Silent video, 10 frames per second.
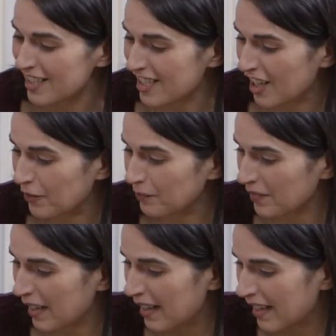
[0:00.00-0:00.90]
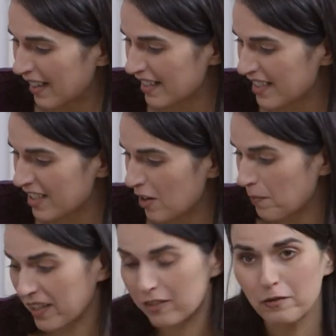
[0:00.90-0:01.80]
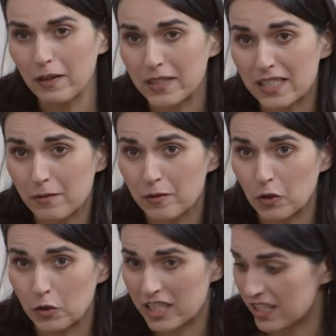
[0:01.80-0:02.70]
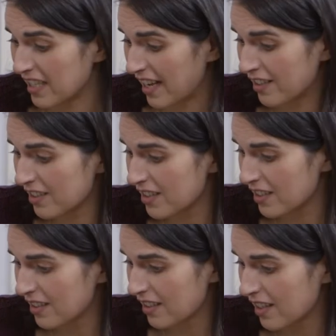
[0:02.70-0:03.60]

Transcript: So, let's start by confirming some of your details.